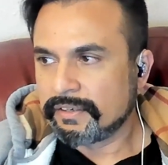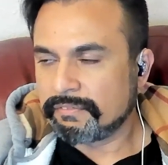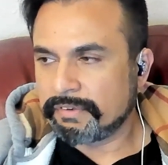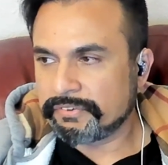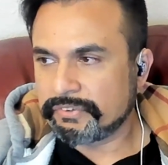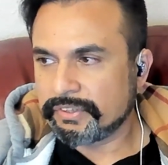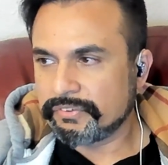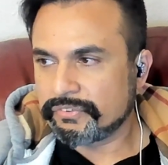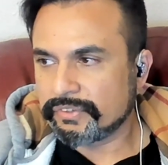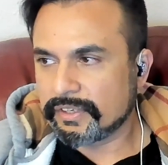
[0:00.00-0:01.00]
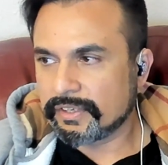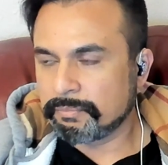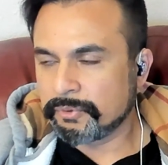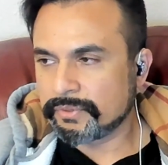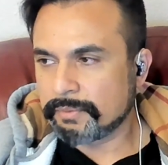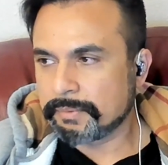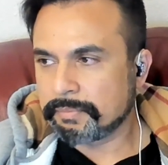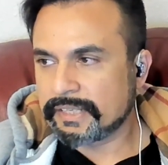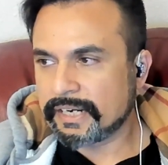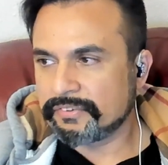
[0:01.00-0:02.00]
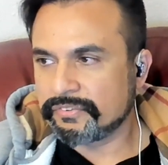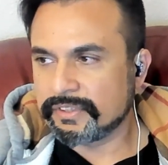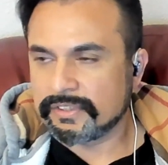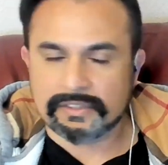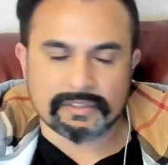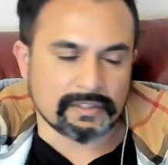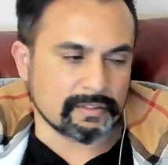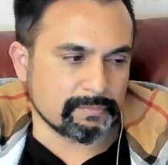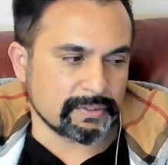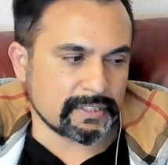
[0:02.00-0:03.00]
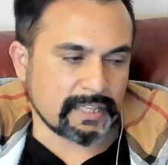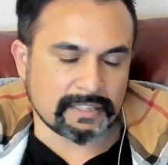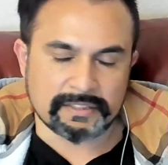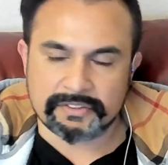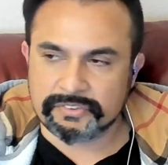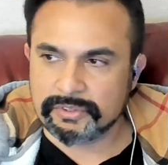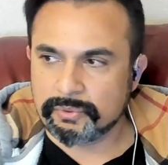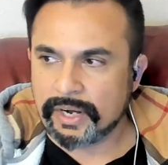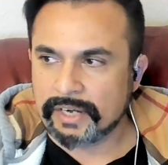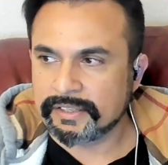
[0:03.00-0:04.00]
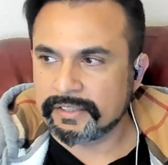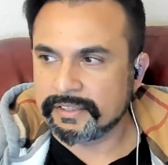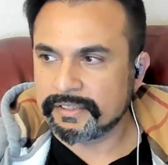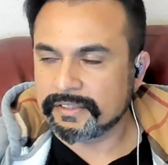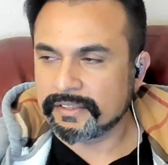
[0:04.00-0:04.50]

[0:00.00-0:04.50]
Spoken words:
Versus most of the people that I see in the tech industry who enter it,